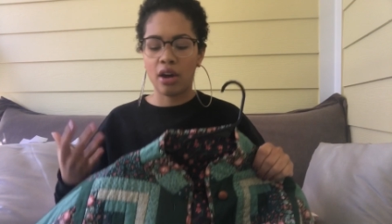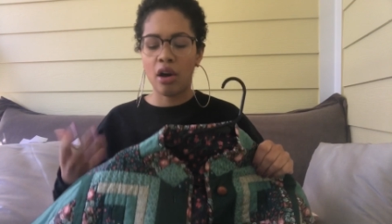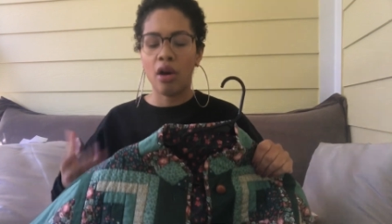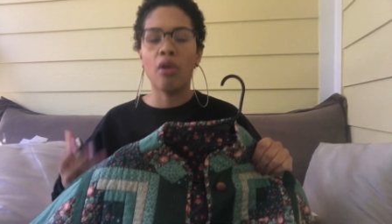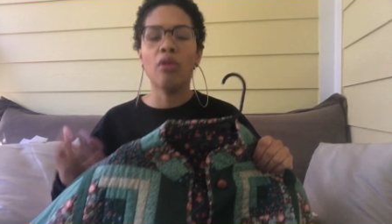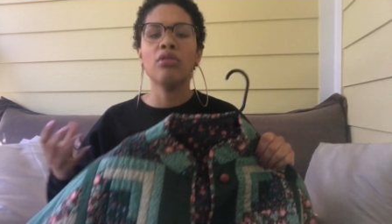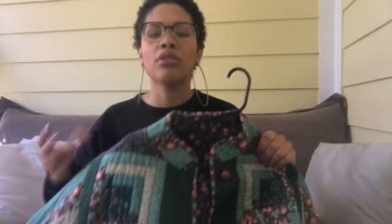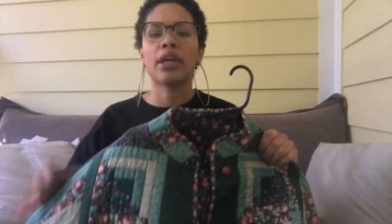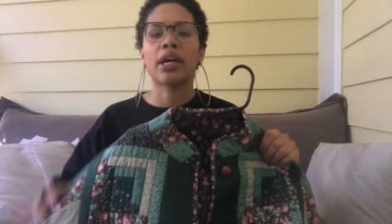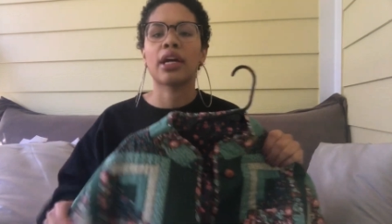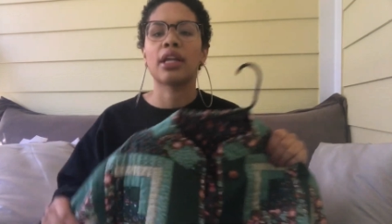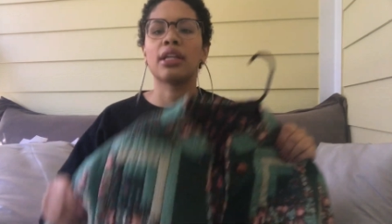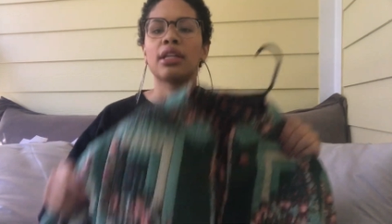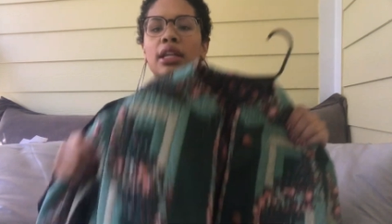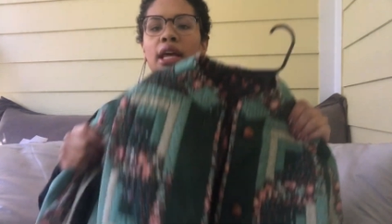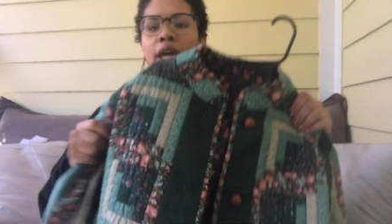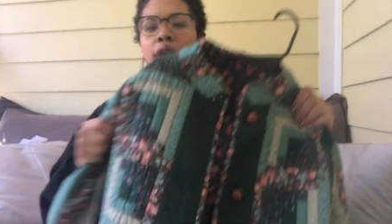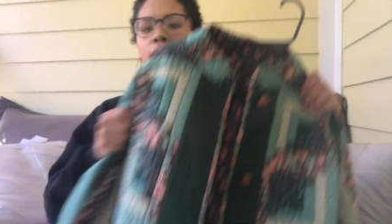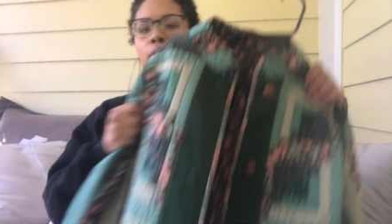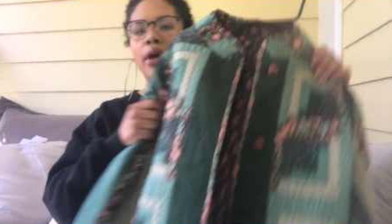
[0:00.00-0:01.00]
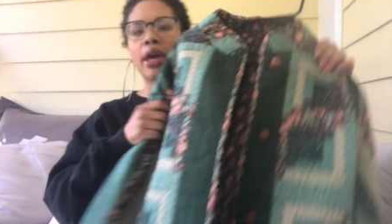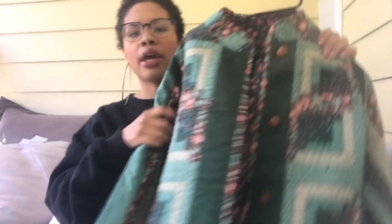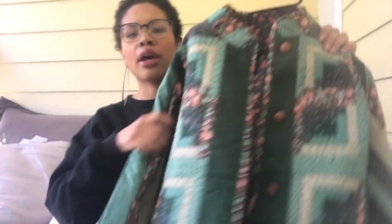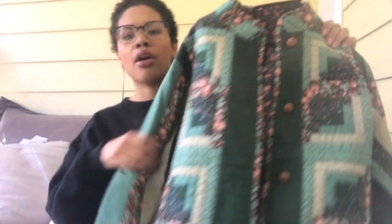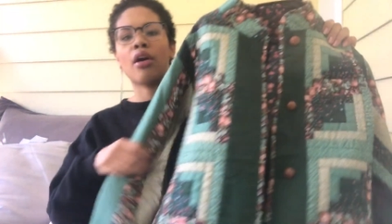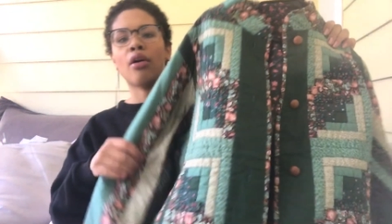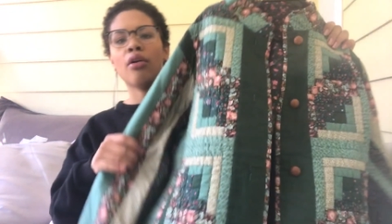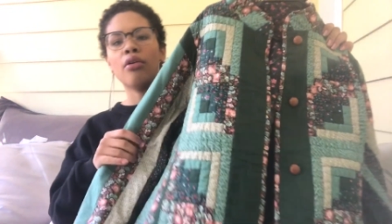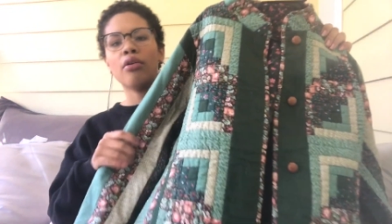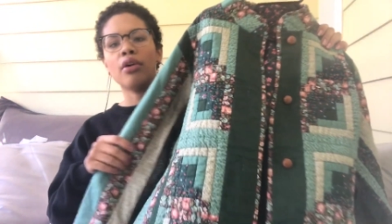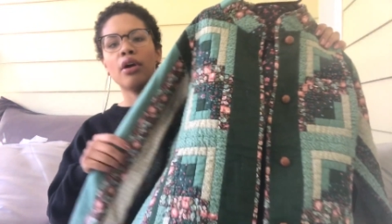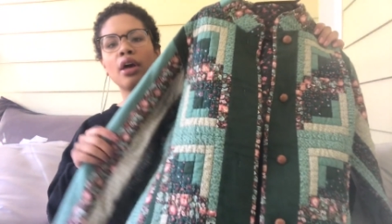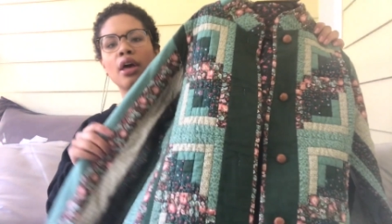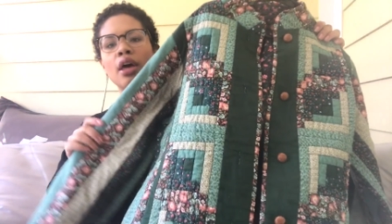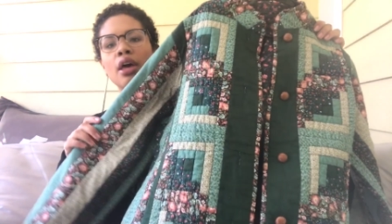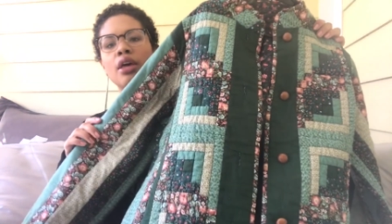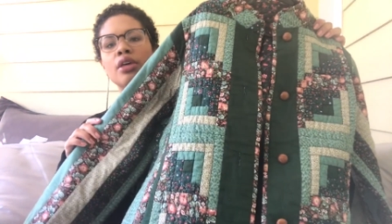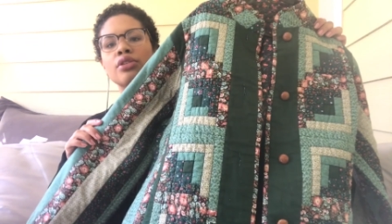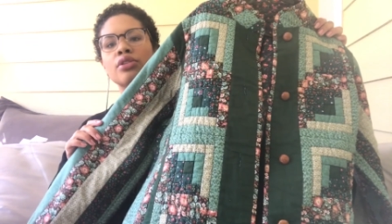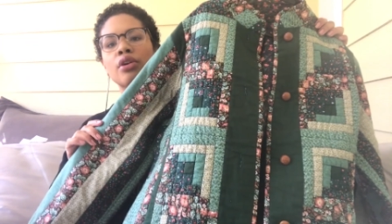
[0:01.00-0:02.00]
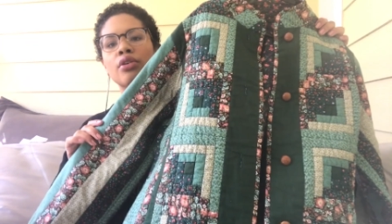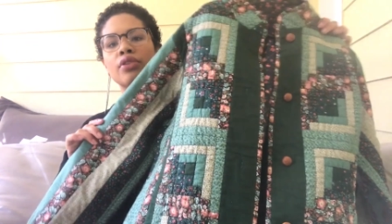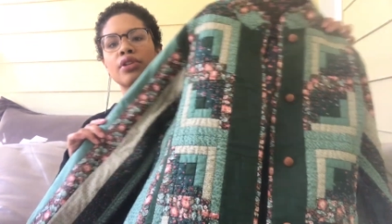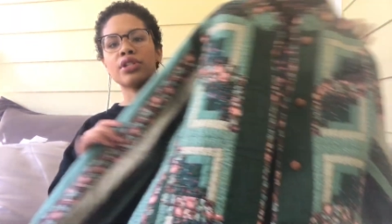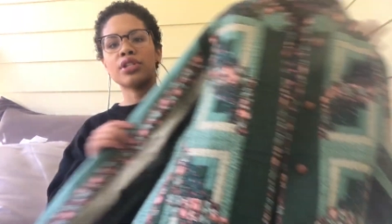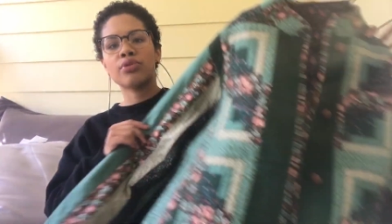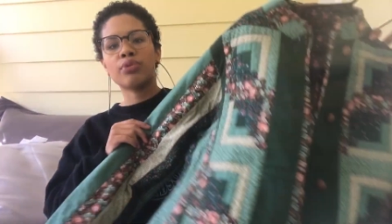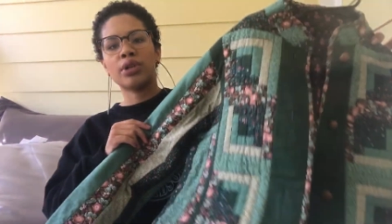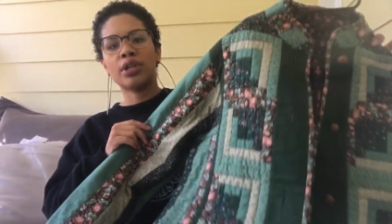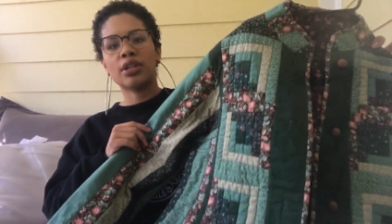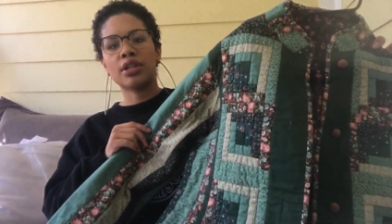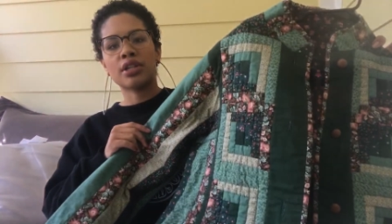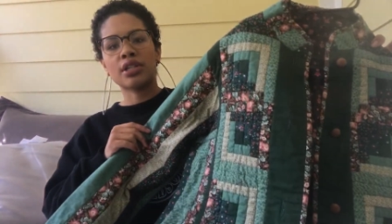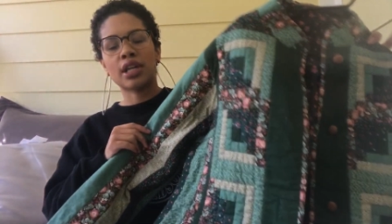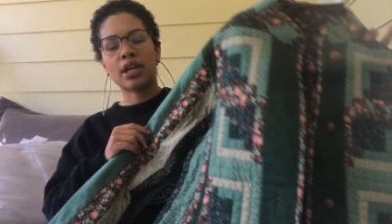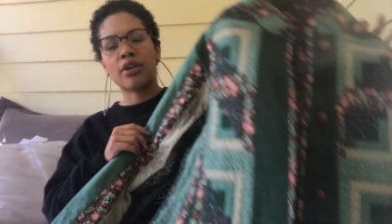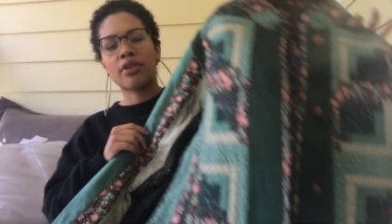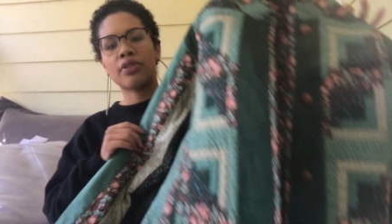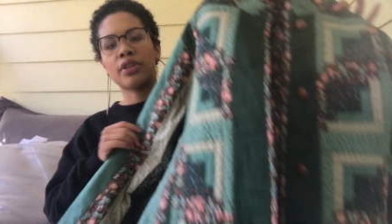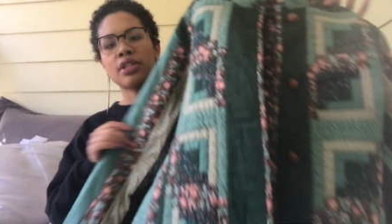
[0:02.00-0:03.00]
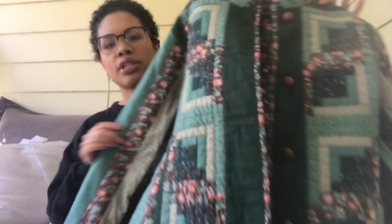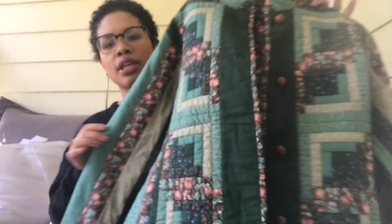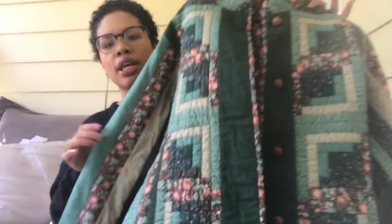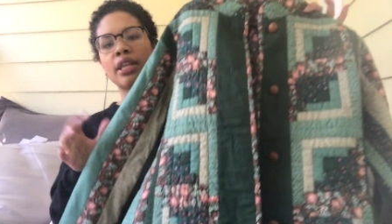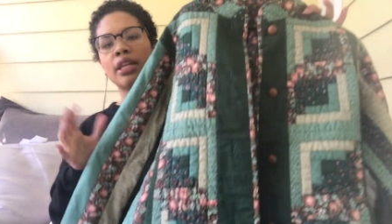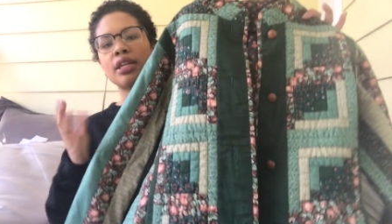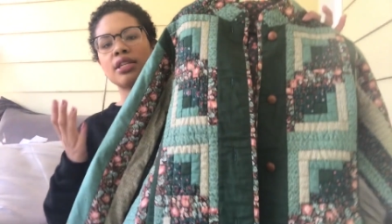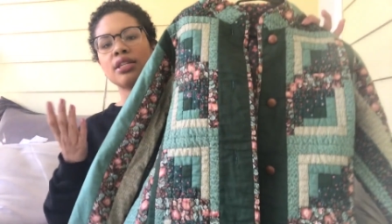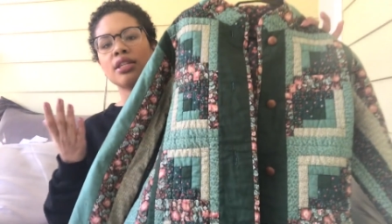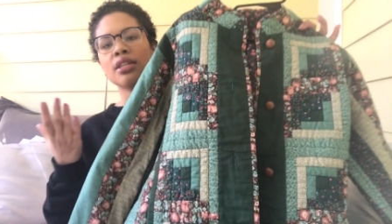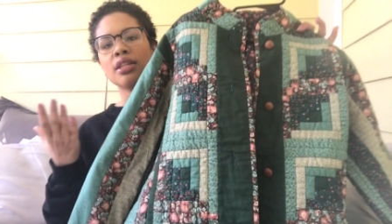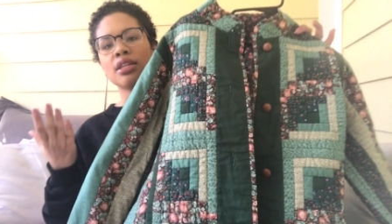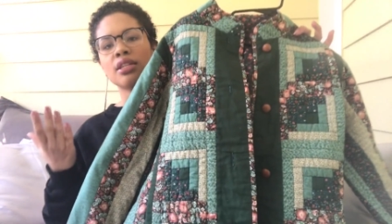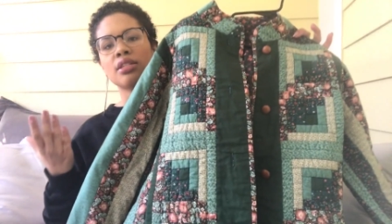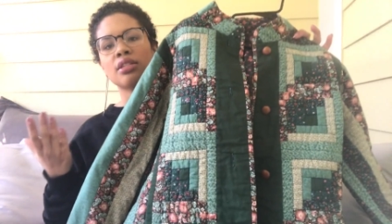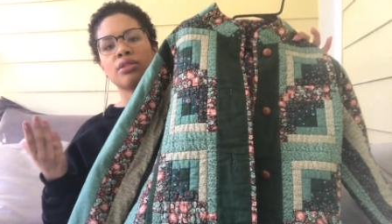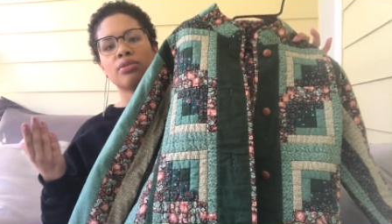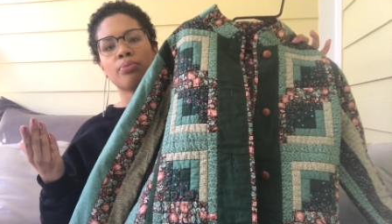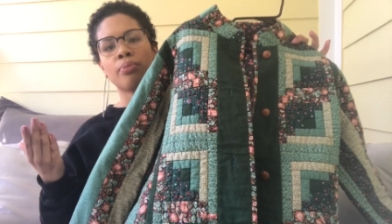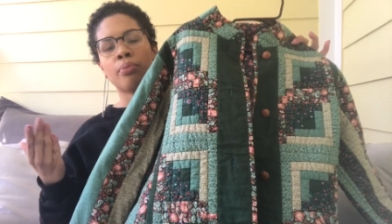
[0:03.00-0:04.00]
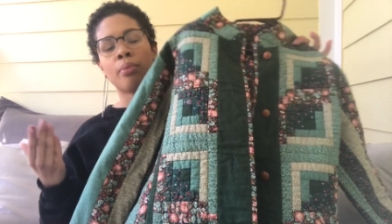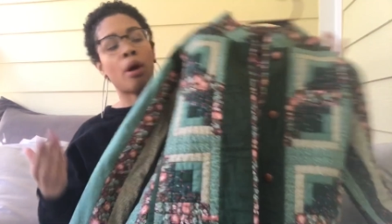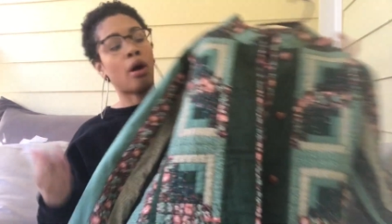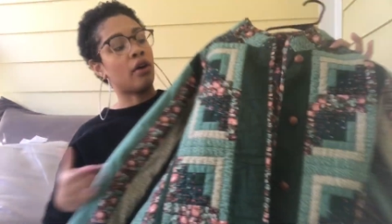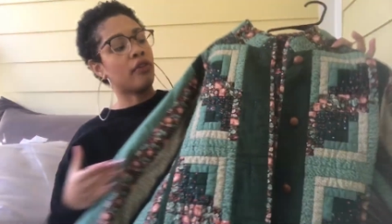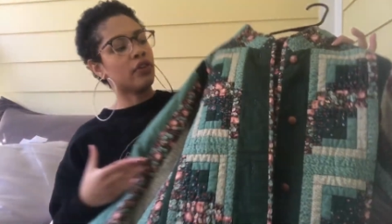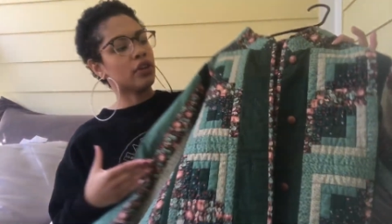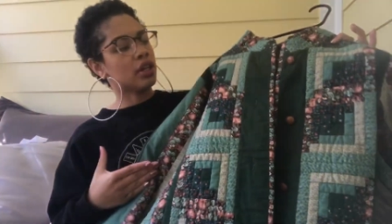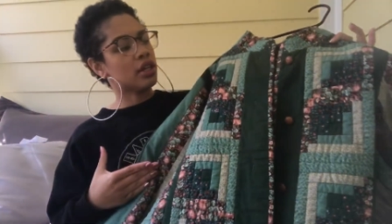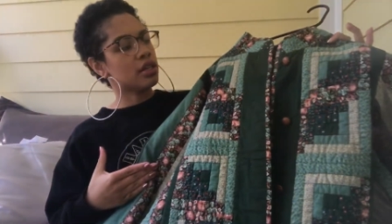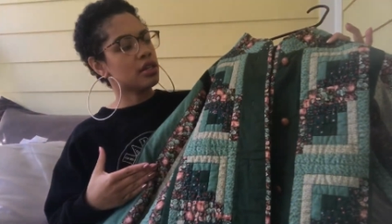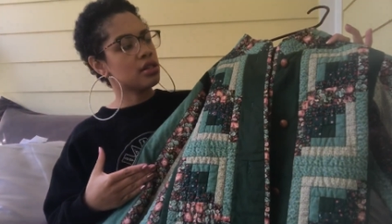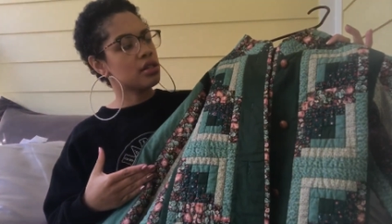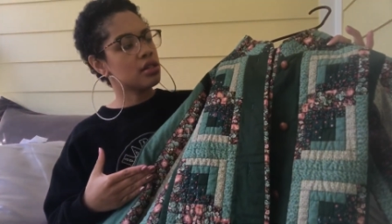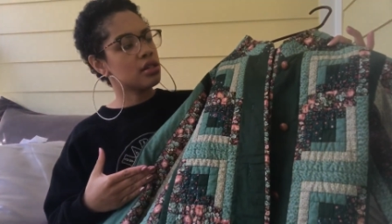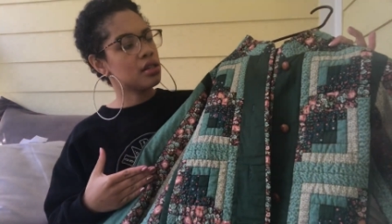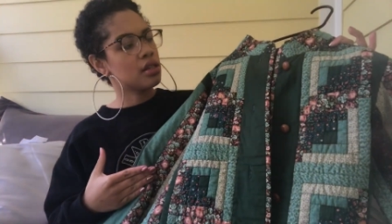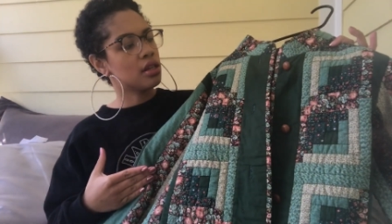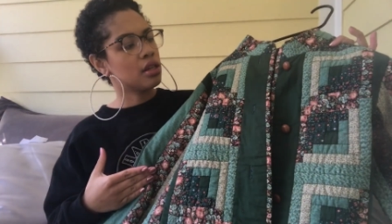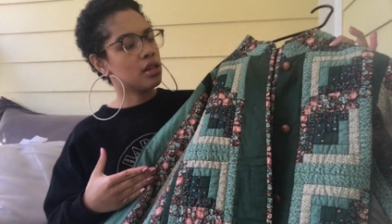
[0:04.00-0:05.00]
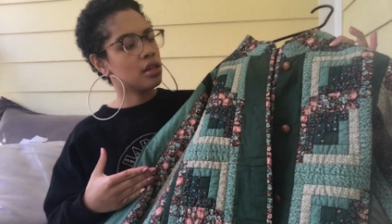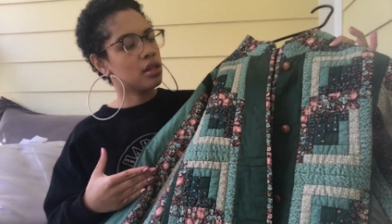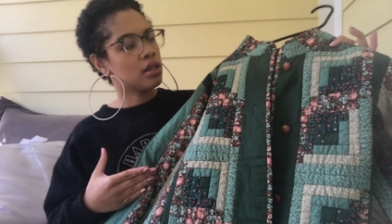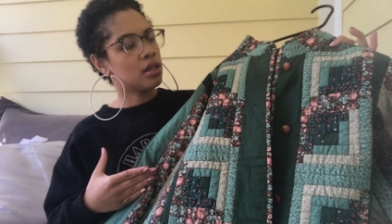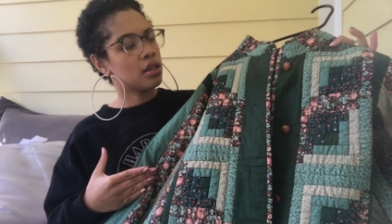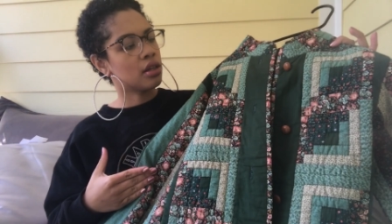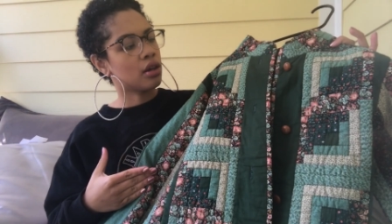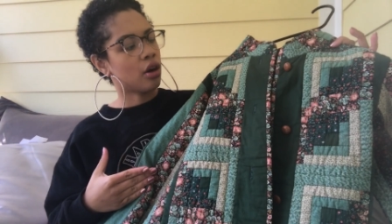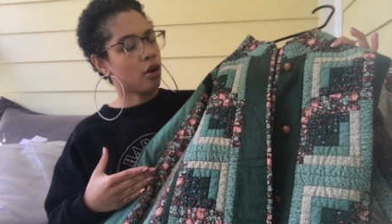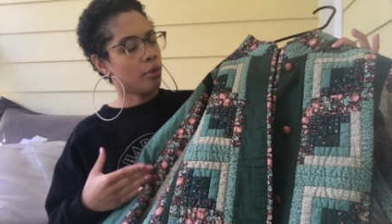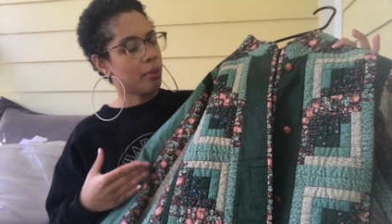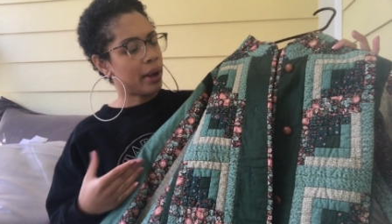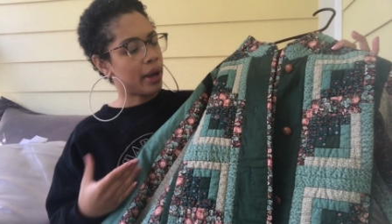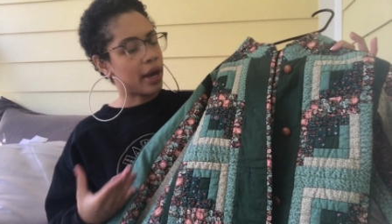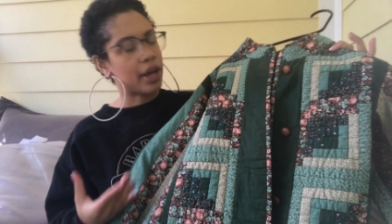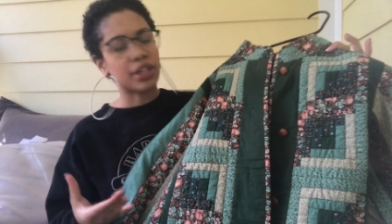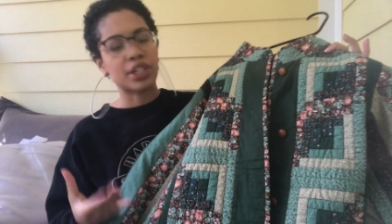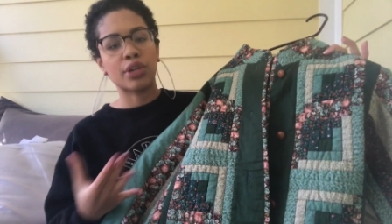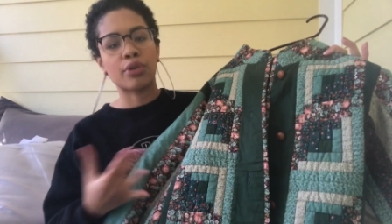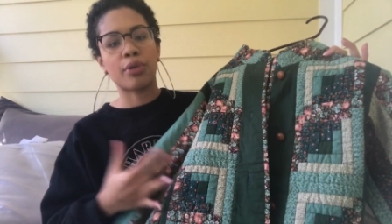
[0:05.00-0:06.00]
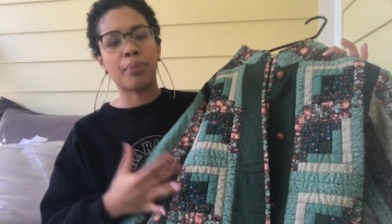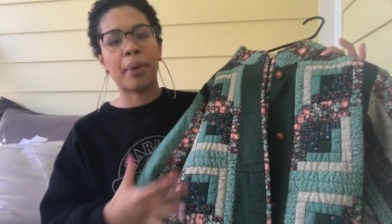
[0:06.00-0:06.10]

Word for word: coat, like a lightweight coat. So this is what it looks like on this side. Isn't this marvelous? Oh my gosh, it